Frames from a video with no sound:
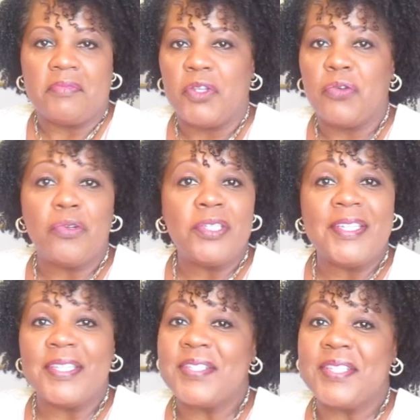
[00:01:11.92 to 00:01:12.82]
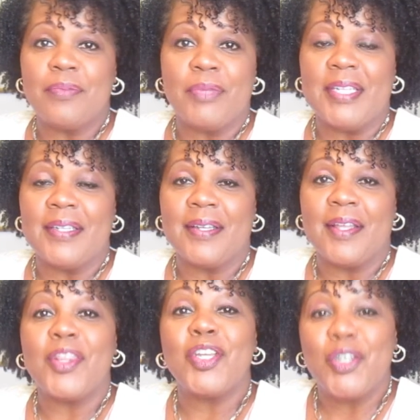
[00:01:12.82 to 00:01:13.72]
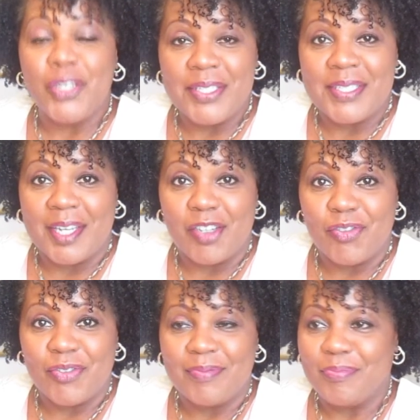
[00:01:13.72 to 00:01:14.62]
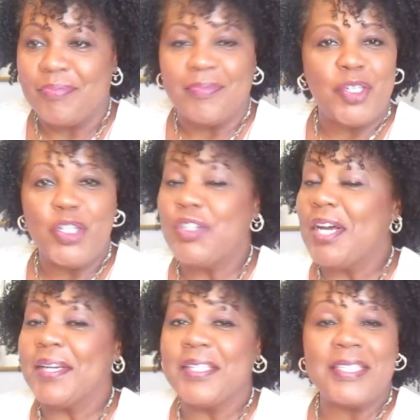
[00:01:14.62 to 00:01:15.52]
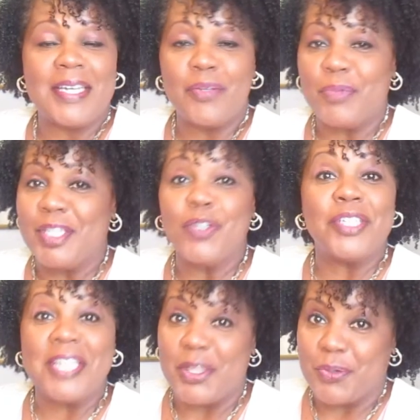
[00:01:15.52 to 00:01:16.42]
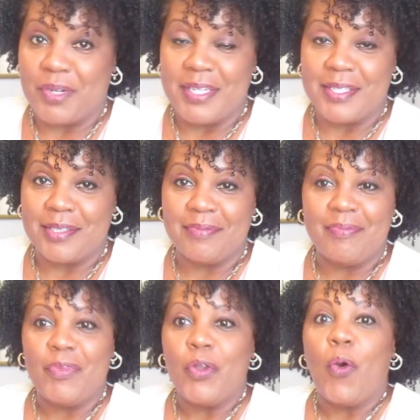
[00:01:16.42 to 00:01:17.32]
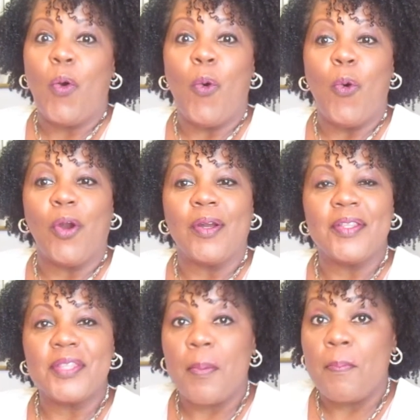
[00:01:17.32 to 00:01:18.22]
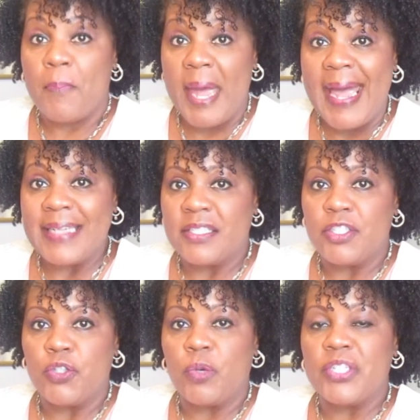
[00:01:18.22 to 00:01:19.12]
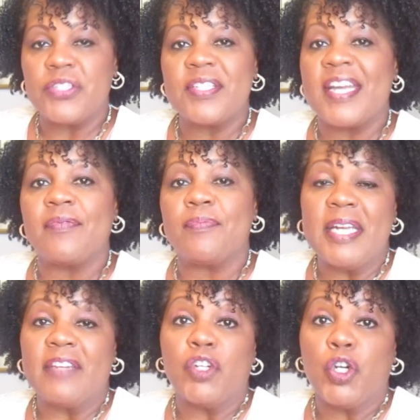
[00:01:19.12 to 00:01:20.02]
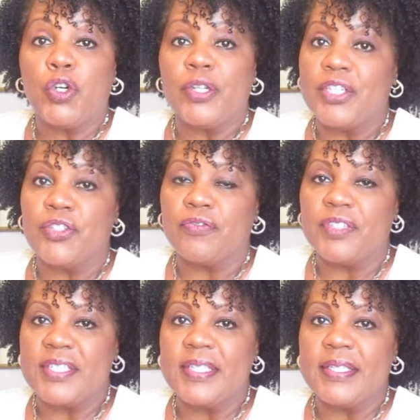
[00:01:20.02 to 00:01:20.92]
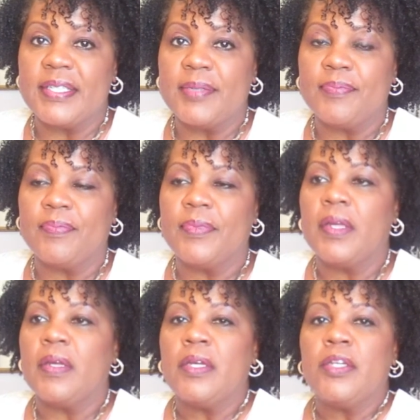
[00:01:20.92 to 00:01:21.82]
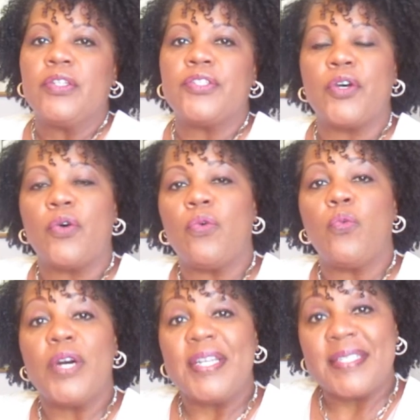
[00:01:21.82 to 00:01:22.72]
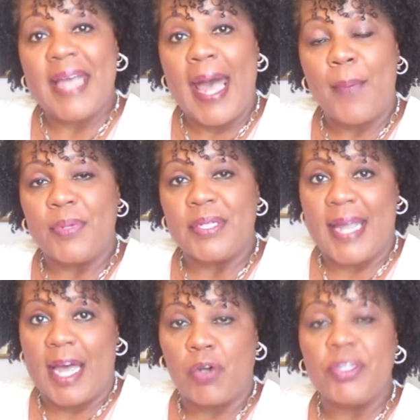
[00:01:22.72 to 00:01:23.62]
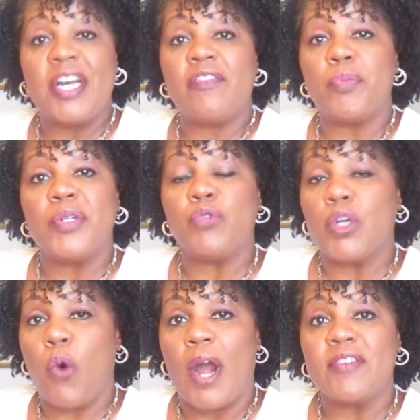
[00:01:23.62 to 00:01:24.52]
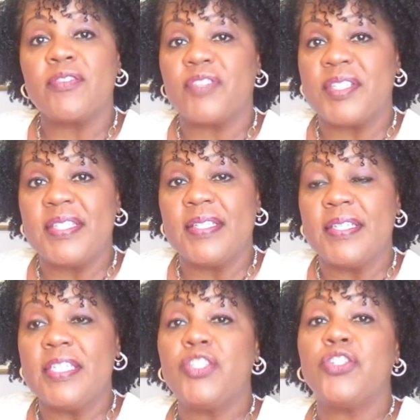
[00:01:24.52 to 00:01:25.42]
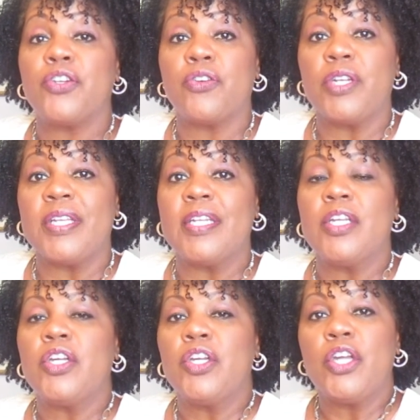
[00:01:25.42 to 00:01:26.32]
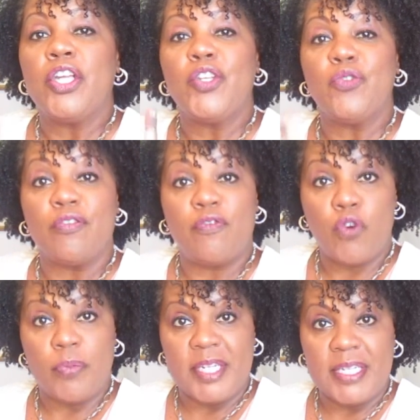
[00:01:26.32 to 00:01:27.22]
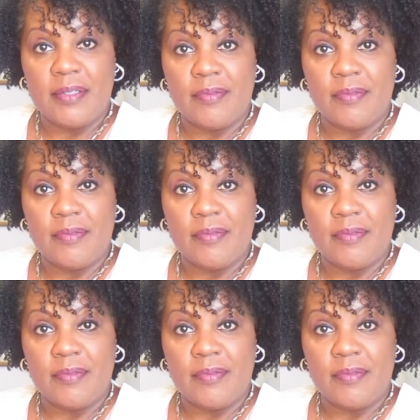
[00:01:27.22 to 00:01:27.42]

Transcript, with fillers: you're only going to send me the good stuff. You're not going to tell me your death rate or the bad situations that may have occurred at your facility. So what has happened now, government requires facilities to turn in uniformity.